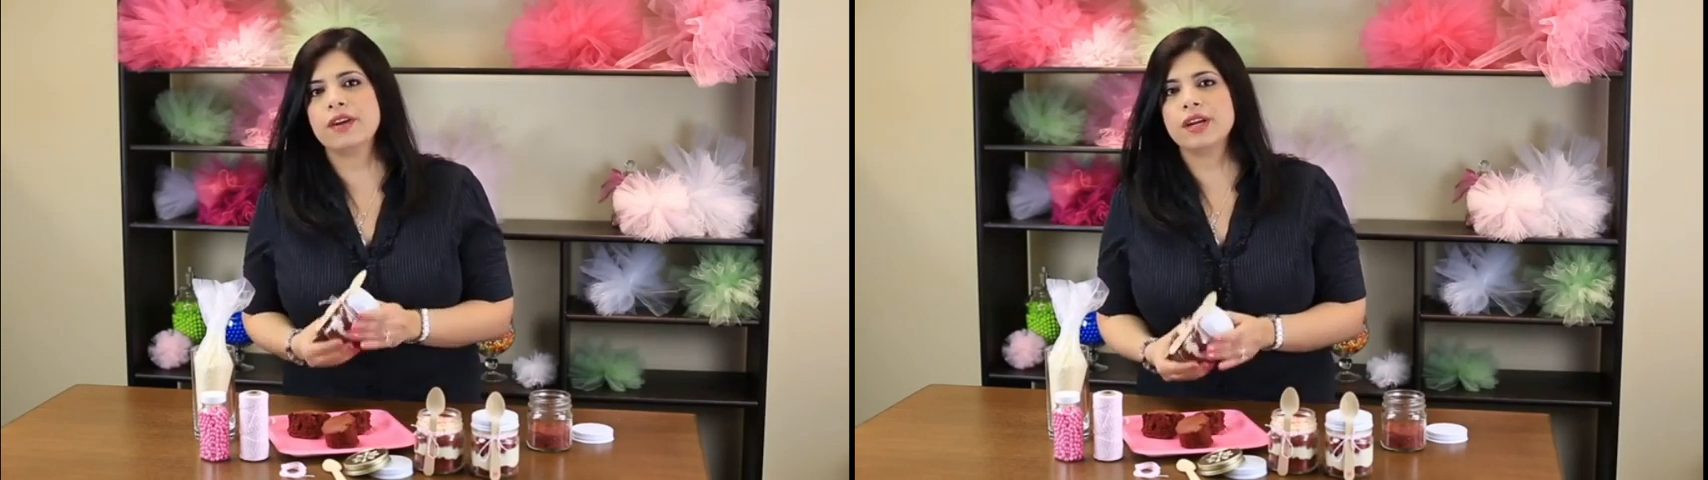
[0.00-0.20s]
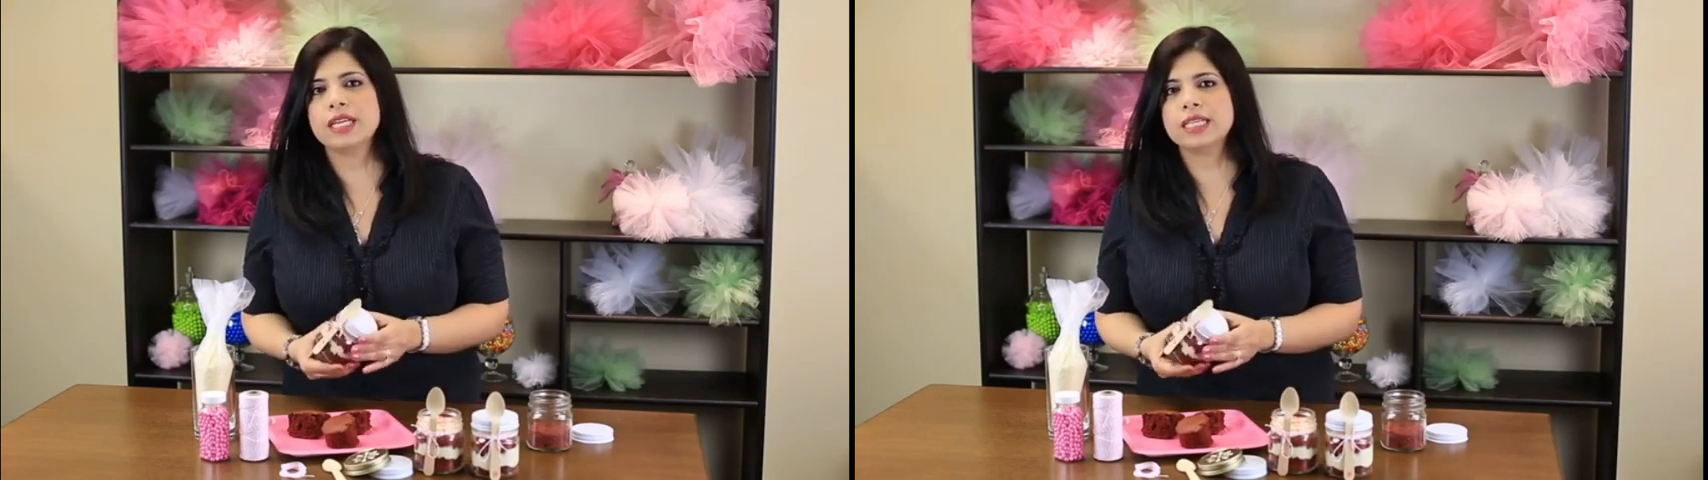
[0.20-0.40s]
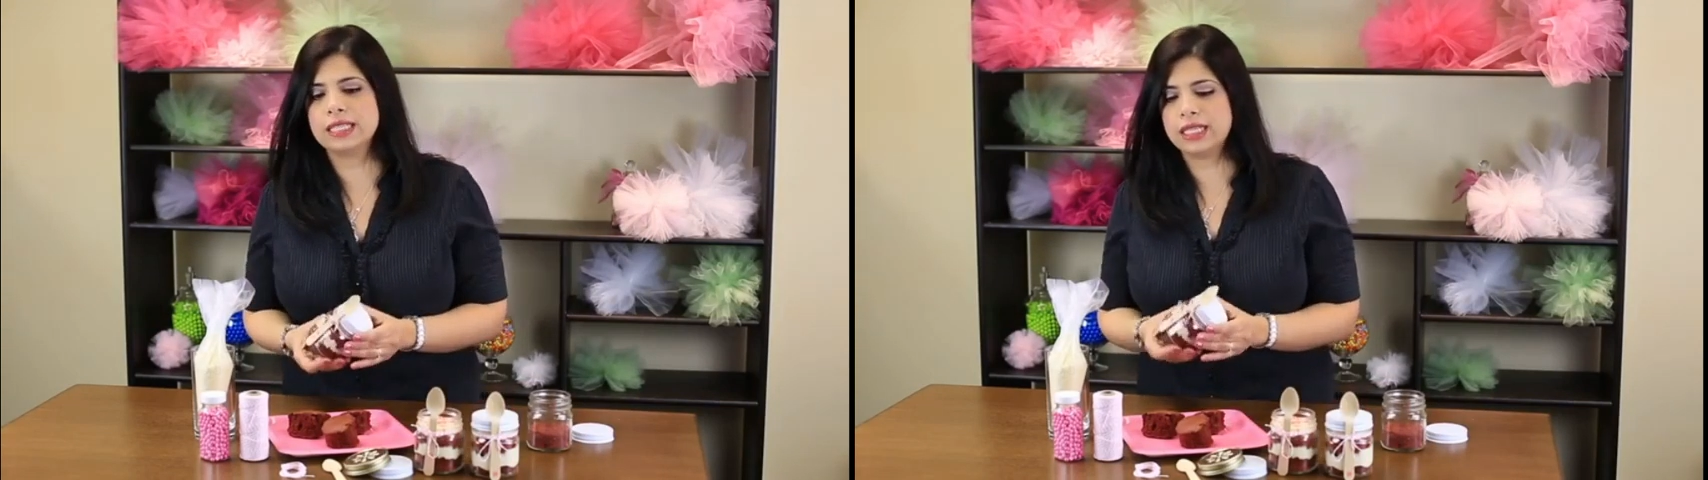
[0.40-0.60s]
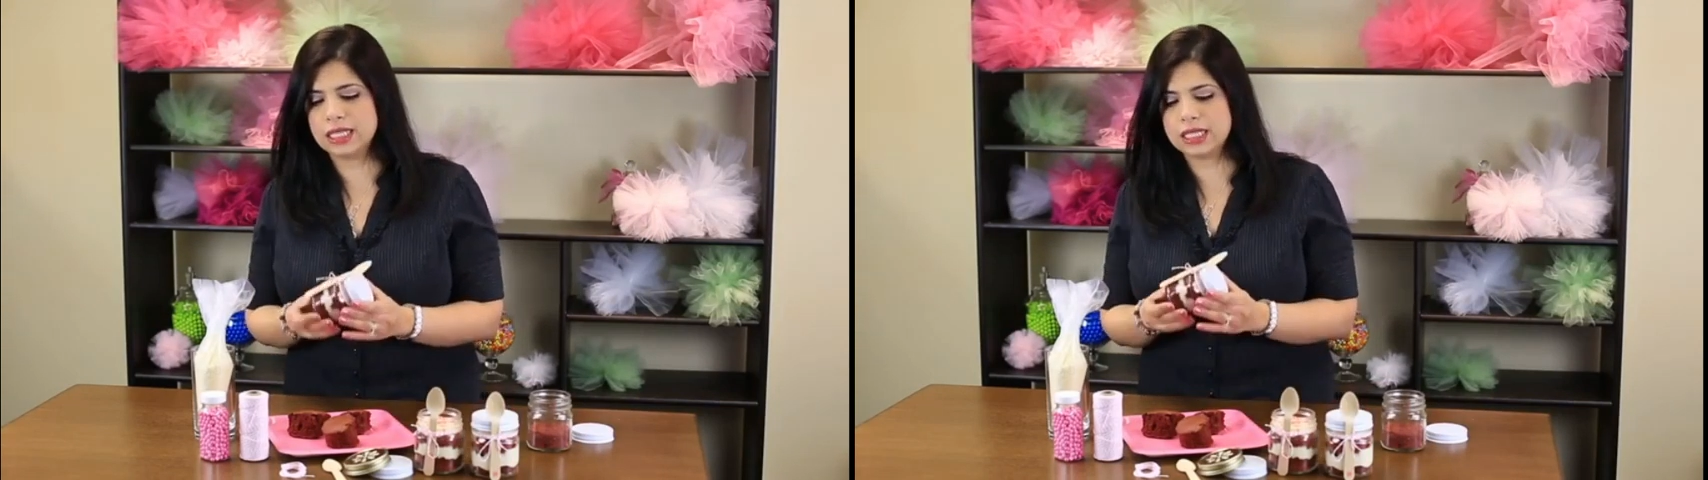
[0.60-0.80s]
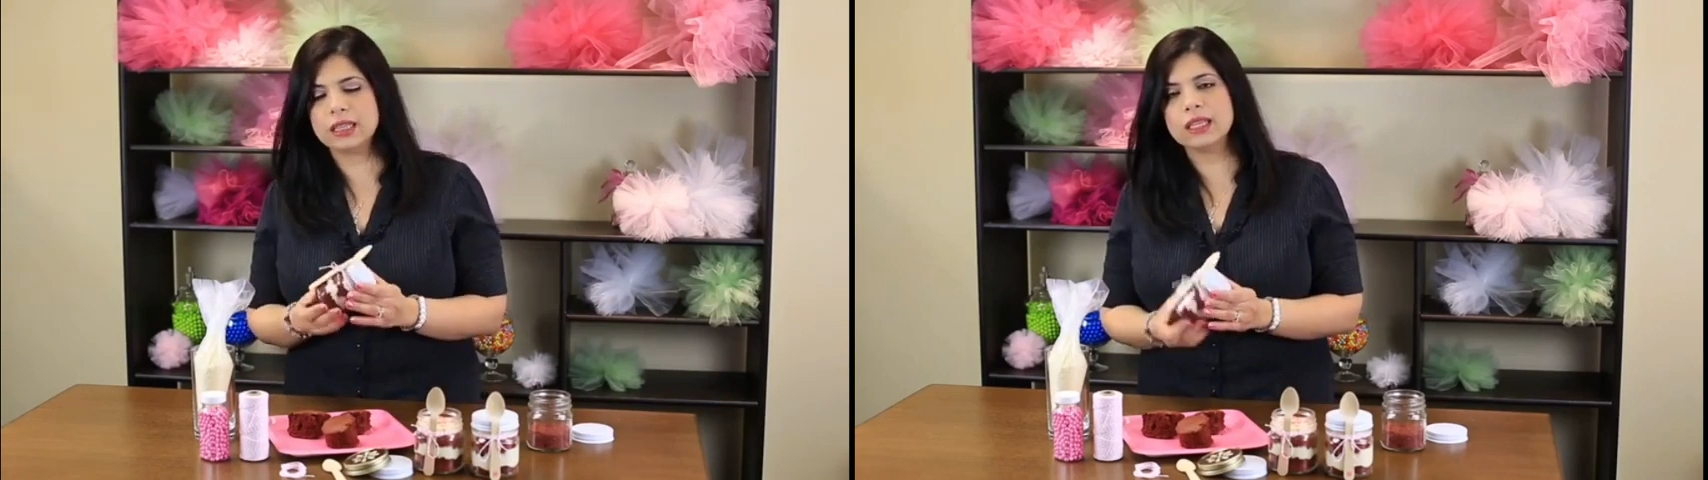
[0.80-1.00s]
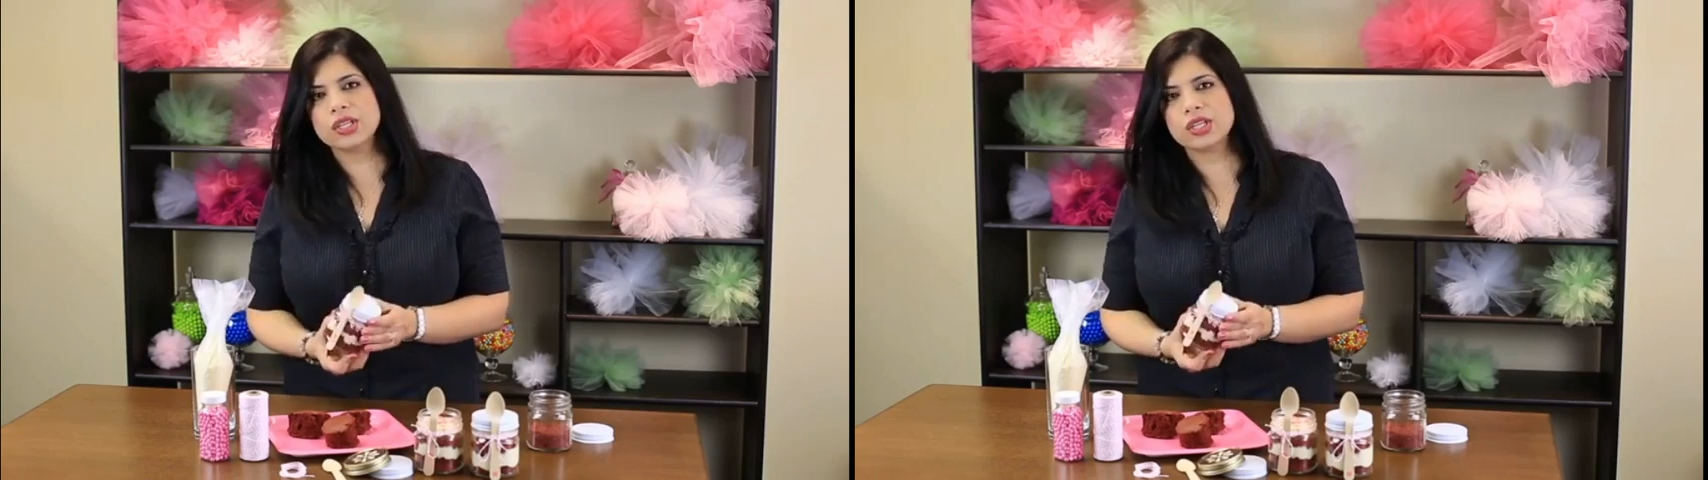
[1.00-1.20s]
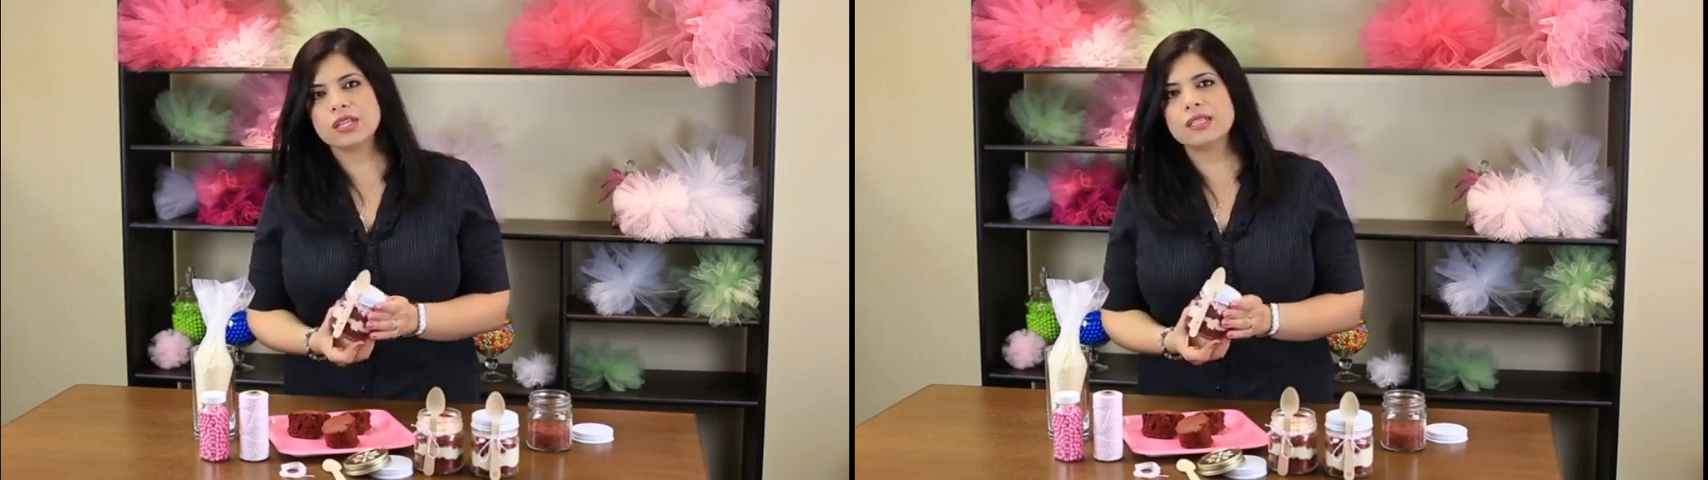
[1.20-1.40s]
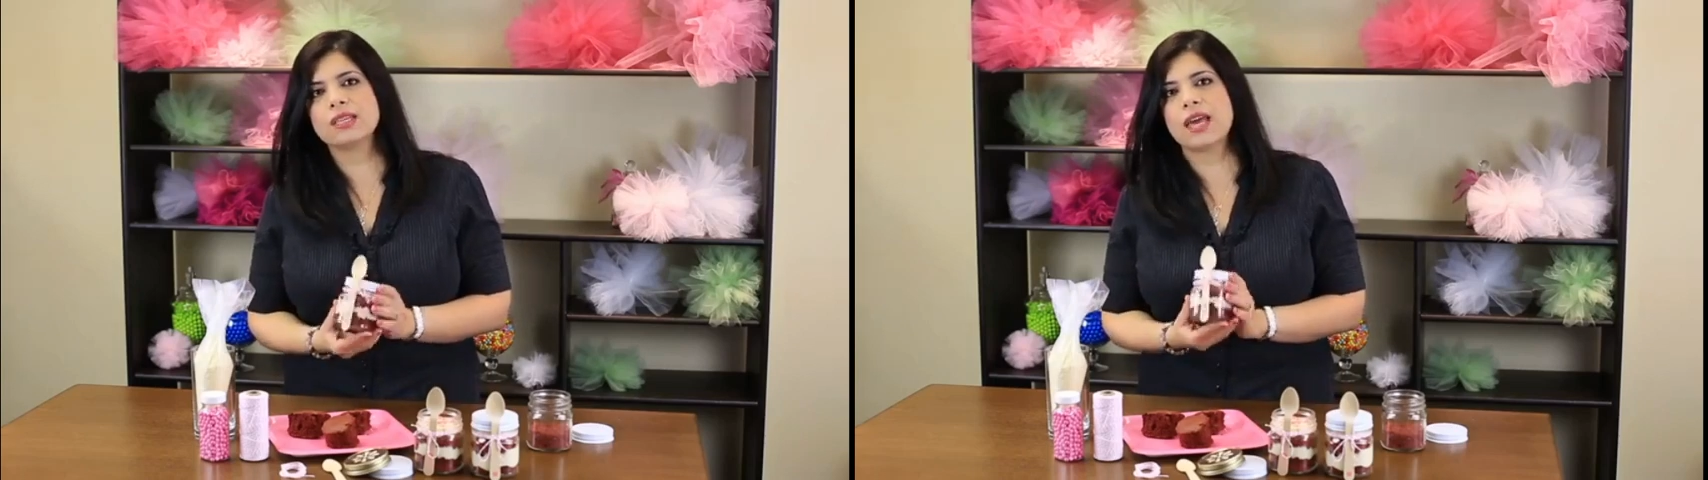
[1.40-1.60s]
very easy,
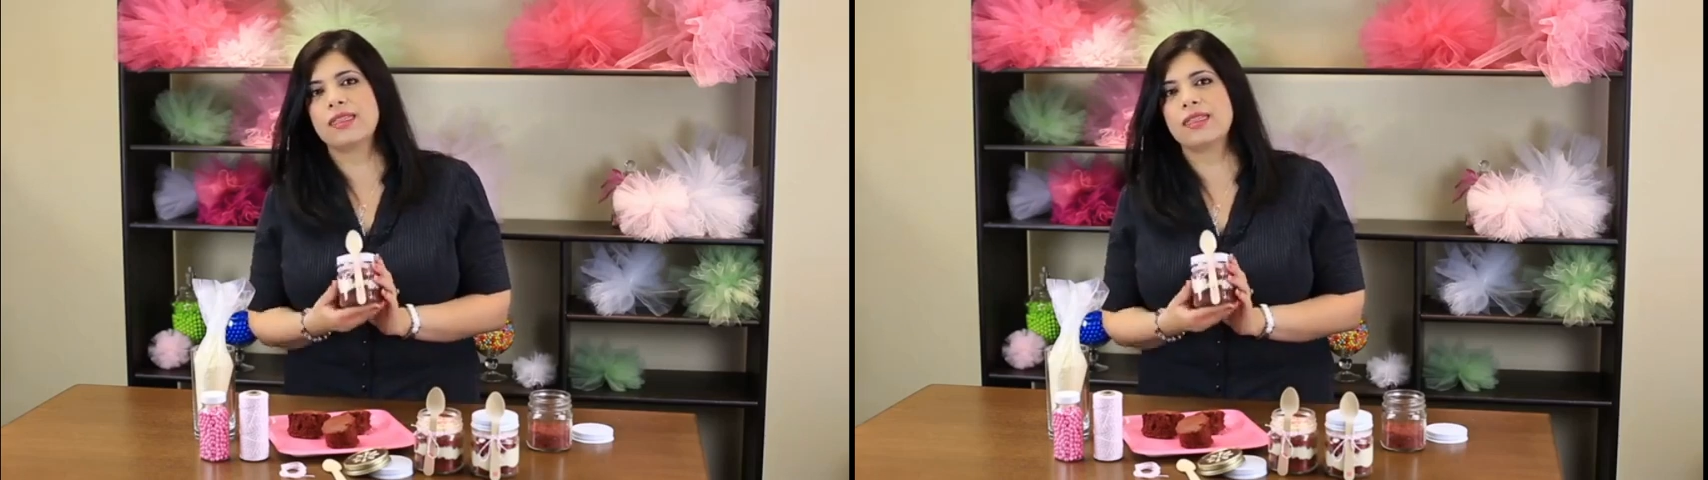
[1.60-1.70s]
delicious,